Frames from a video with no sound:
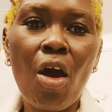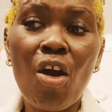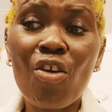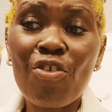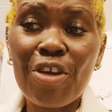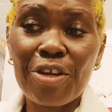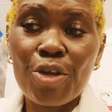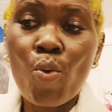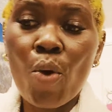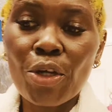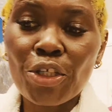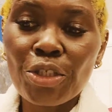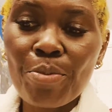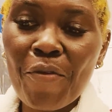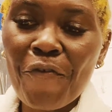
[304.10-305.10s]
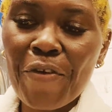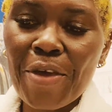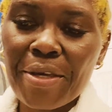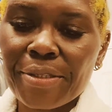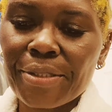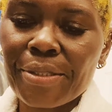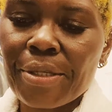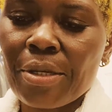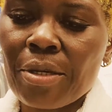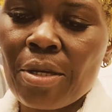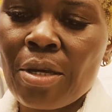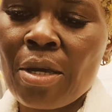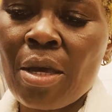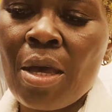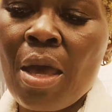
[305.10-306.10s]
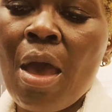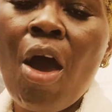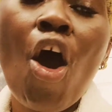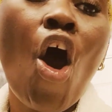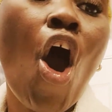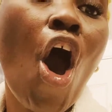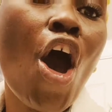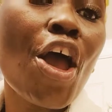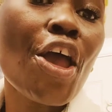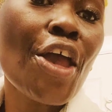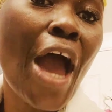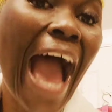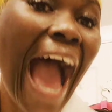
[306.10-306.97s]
already washed my face. I